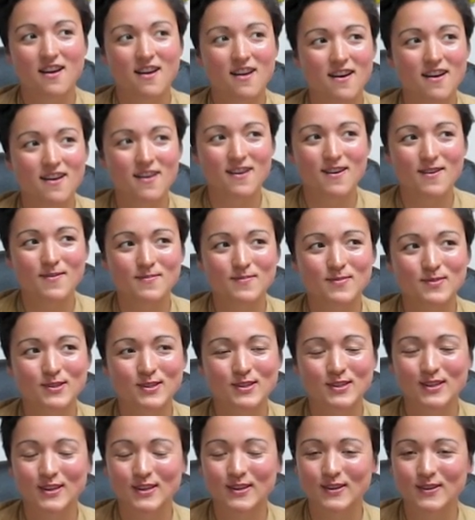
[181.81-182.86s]
Um,
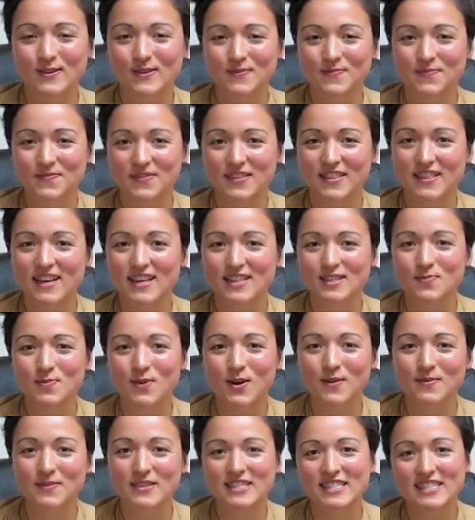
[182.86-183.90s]
so that's
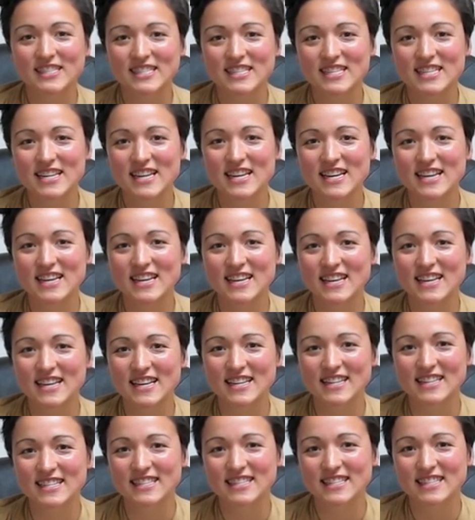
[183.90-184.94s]
promising,
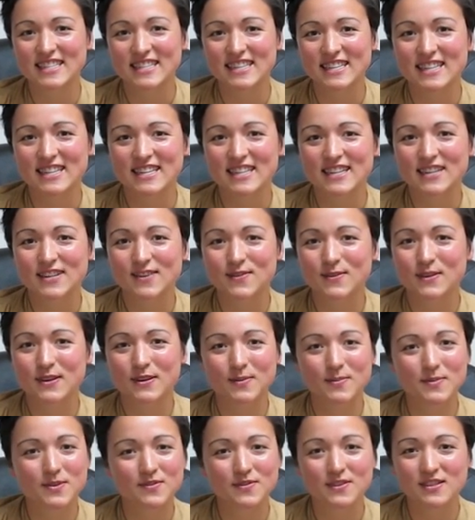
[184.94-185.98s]
and we
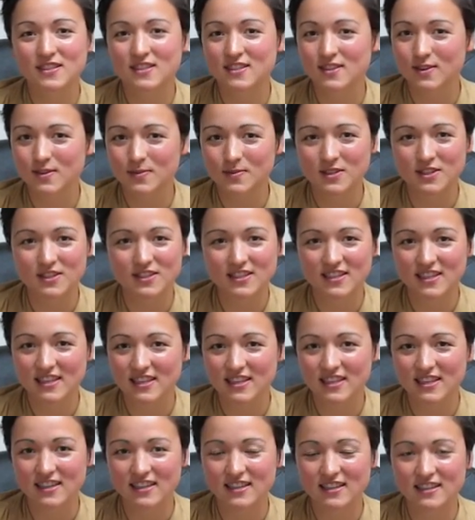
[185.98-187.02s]
are moving sculptures
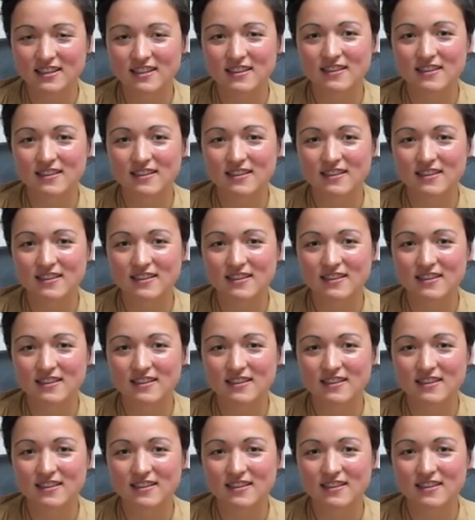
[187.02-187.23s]
again.